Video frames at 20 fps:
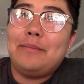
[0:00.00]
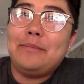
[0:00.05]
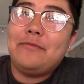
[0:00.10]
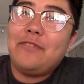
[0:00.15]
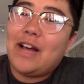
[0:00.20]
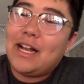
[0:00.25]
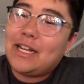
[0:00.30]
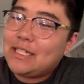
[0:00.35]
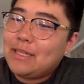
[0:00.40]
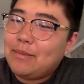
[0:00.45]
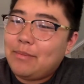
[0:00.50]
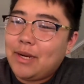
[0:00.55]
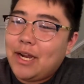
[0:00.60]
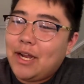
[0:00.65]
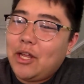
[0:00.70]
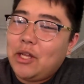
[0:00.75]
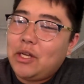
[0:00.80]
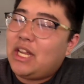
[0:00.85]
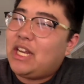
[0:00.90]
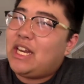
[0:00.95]
Foxy
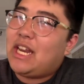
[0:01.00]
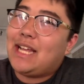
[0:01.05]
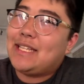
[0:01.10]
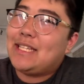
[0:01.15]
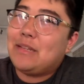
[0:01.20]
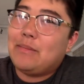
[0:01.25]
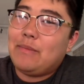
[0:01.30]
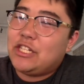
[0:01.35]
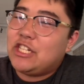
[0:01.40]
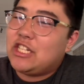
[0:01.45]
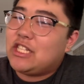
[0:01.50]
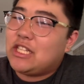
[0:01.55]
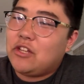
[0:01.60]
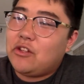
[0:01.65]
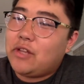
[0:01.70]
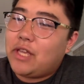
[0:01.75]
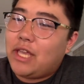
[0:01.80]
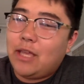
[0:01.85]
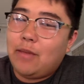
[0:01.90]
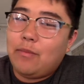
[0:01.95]
Brown, not so much as
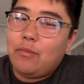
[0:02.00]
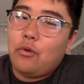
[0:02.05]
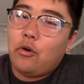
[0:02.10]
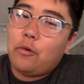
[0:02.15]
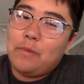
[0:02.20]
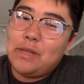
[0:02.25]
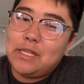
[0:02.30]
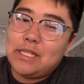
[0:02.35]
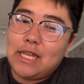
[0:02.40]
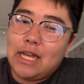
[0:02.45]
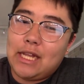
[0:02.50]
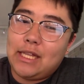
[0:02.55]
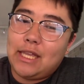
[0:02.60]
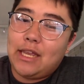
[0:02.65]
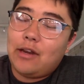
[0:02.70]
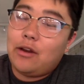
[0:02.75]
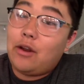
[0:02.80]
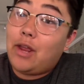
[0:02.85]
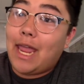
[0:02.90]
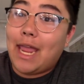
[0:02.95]
Lil Kim or Missy
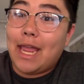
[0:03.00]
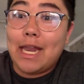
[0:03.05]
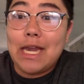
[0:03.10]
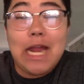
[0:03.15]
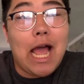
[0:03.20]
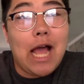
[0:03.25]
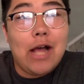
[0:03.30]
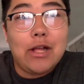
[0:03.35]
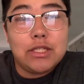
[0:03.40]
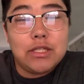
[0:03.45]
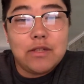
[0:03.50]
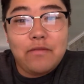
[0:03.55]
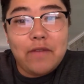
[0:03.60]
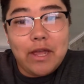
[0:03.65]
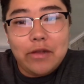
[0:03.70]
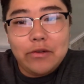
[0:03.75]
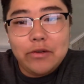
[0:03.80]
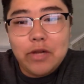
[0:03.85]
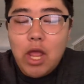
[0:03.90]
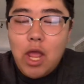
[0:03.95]
Elliott. And I also
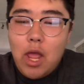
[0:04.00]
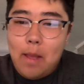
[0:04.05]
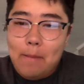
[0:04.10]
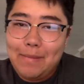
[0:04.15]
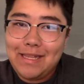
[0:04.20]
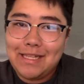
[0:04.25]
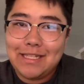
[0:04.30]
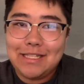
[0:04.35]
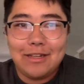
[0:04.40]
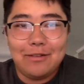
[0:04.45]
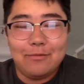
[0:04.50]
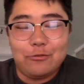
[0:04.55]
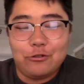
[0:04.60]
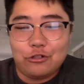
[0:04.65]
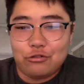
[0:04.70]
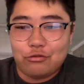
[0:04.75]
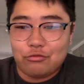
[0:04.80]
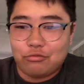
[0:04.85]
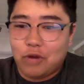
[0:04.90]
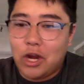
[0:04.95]
found me some
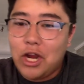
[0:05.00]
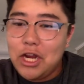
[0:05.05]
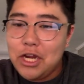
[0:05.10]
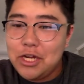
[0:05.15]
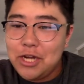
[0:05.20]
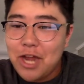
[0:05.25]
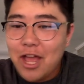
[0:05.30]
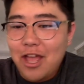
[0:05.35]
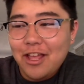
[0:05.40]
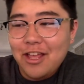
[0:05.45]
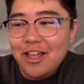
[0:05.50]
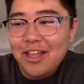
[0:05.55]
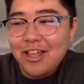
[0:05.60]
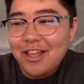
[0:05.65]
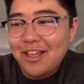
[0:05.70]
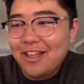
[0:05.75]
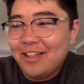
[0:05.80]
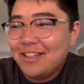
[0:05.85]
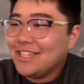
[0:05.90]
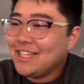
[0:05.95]

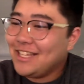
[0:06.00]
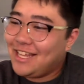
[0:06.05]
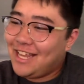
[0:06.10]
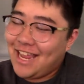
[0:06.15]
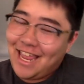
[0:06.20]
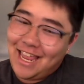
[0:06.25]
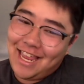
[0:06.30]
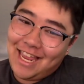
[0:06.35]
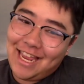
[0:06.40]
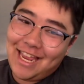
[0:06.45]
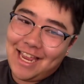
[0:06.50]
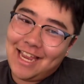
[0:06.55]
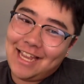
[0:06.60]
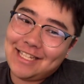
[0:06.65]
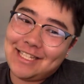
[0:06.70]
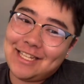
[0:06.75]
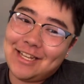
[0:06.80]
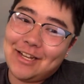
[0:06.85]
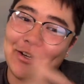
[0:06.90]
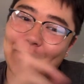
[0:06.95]
Trina.
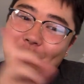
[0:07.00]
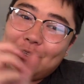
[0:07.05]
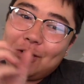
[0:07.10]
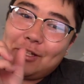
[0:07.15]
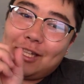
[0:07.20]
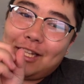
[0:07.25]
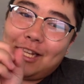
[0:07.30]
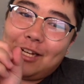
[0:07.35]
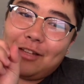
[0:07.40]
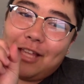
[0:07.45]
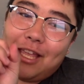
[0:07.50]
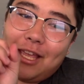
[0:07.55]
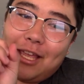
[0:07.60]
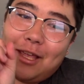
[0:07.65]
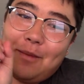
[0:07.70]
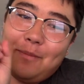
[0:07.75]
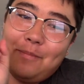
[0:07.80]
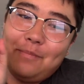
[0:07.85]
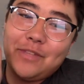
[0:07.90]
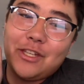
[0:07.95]
And so Lil
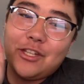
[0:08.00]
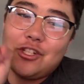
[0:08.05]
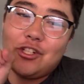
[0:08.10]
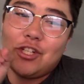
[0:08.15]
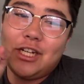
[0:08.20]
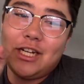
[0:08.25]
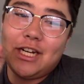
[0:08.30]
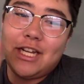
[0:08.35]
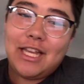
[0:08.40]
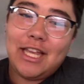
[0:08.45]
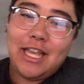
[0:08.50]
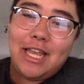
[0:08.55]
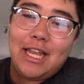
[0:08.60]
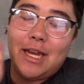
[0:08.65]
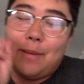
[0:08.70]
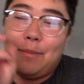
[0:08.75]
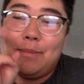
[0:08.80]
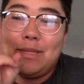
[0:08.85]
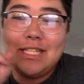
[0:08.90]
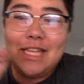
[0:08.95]
Kim, Trina,
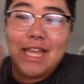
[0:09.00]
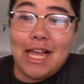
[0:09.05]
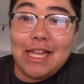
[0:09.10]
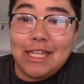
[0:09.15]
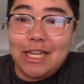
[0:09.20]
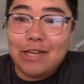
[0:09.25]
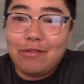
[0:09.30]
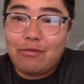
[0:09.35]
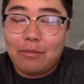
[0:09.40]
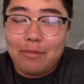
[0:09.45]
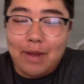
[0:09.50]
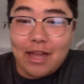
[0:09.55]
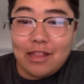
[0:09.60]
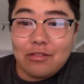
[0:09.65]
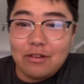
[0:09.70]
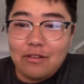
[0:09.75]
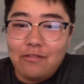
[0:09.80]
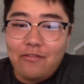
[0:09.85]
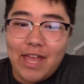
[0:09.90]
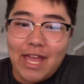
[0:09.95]
and Missy Elliott were my
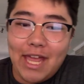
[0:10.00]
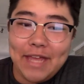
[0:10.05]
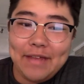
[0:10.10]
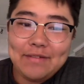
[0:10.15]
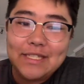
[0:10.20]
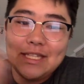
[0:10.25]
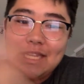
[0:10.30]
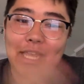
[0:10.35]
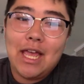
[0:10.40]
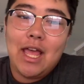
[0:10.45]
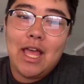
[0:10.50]
3 faves